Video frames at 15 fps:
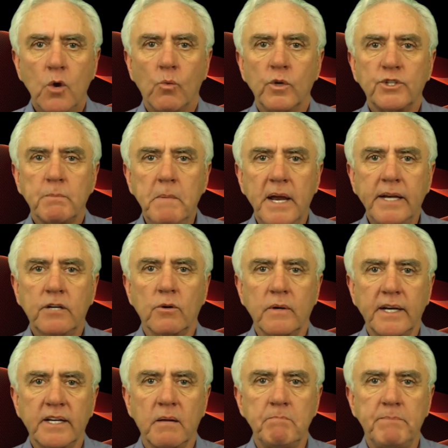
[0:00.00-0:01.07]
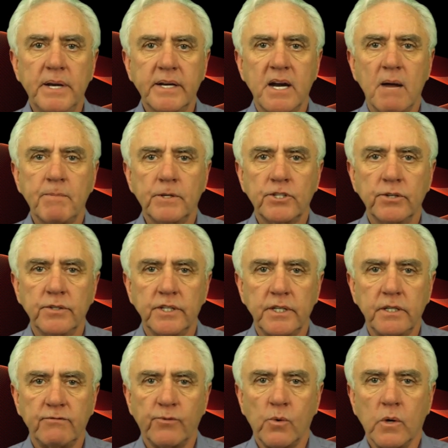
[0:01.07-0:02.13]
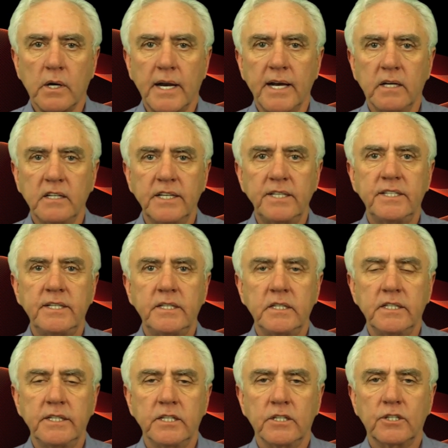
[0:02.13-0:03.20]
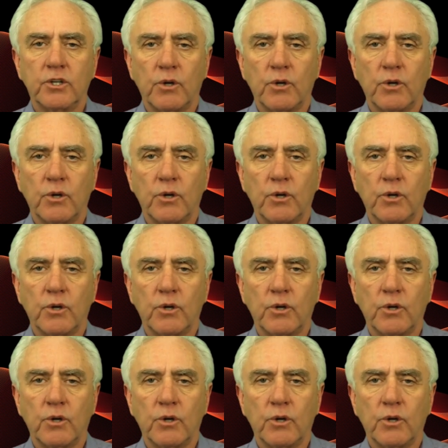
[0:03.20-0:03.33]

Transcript: which may create a big opportunity for LED leader